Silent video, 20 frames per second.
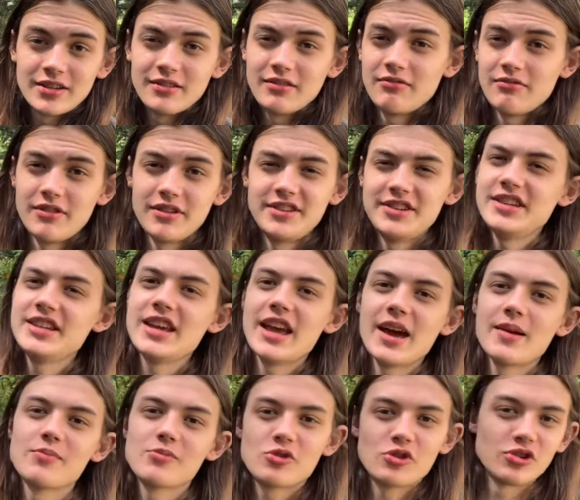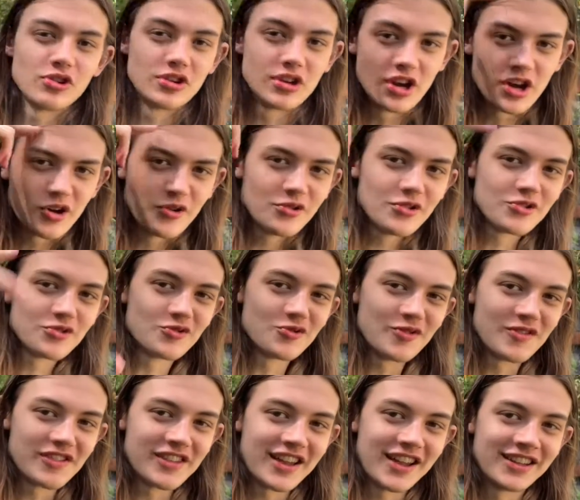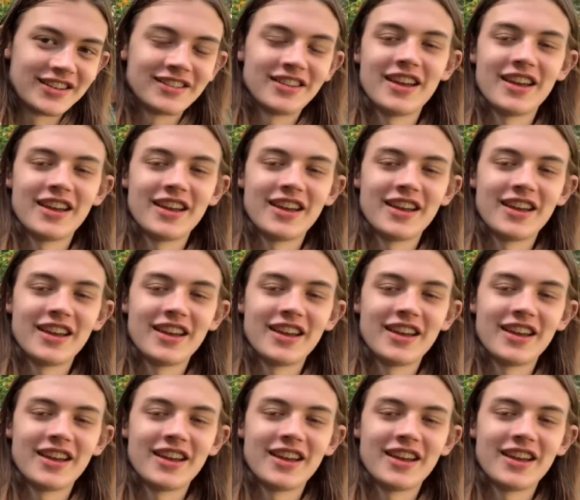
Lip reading: the DM could know you're doing that,